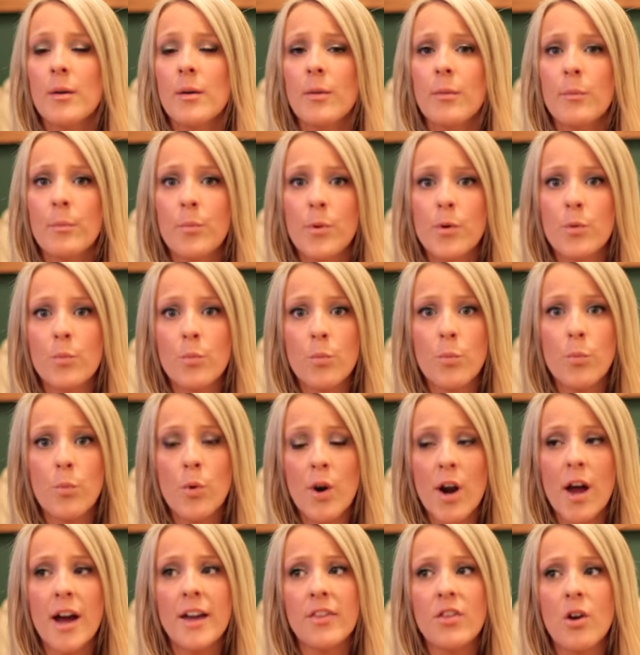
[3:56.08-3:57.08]
But
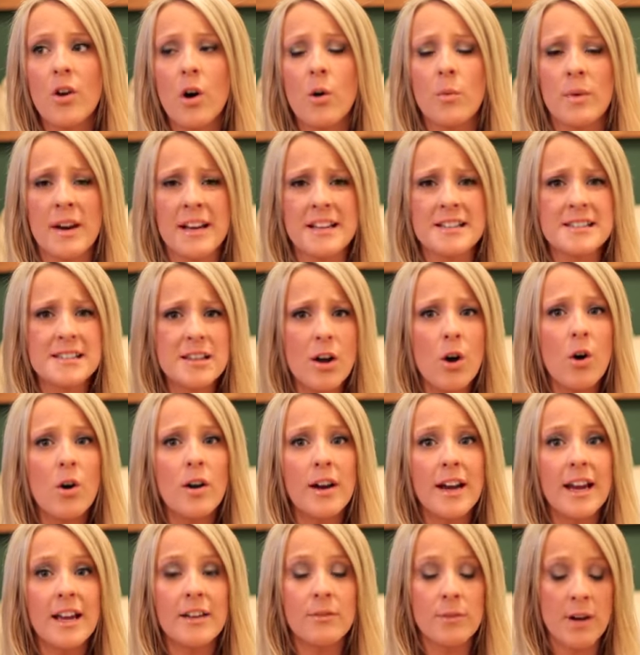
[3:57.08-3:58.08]
what I thought
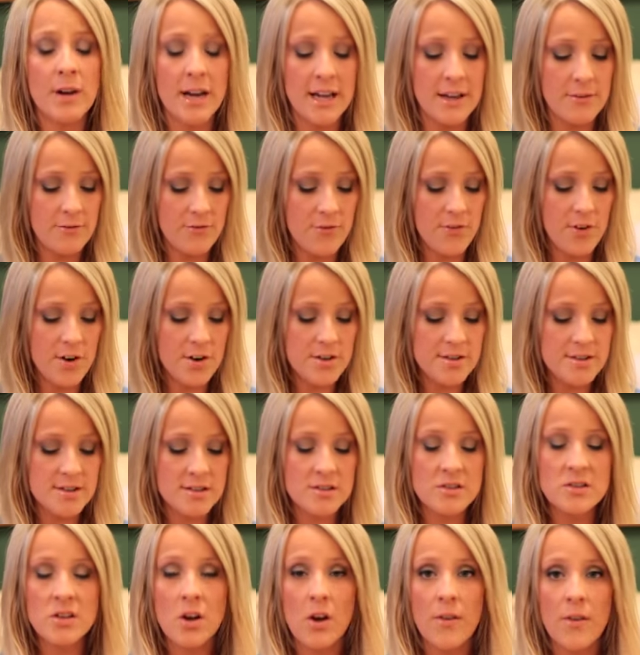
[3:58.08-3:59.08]
when I
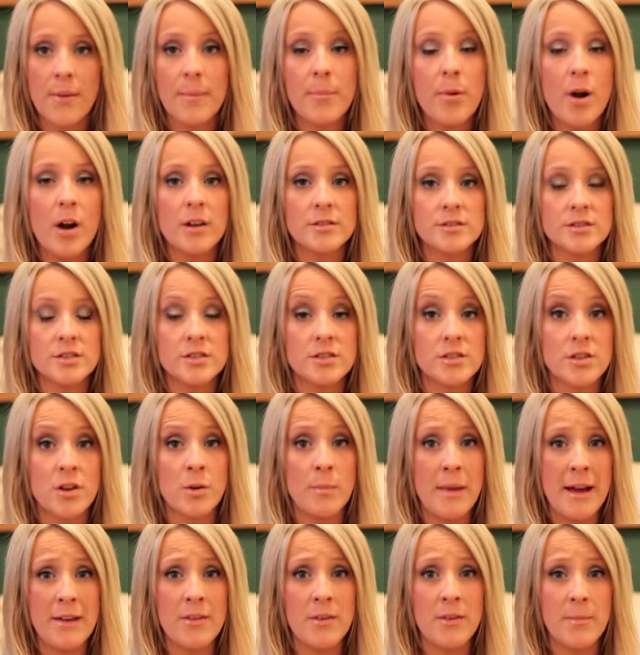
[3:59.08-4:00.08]
first saw the product
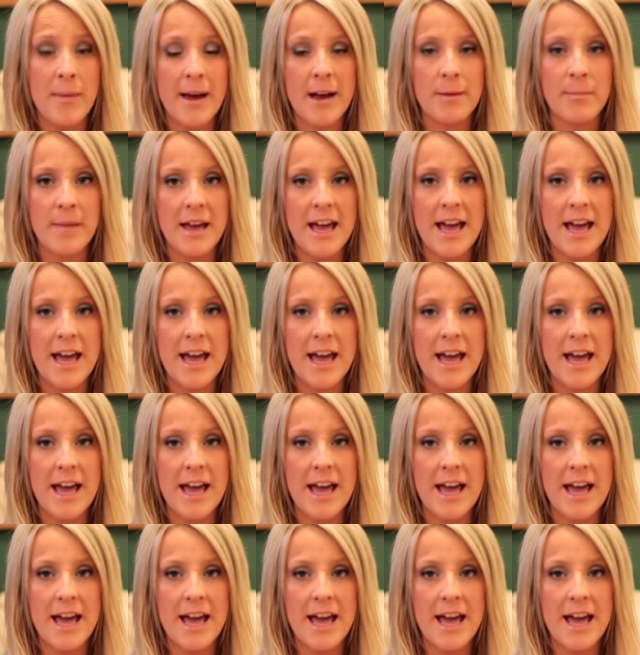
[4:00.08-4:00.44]
come out in the back of my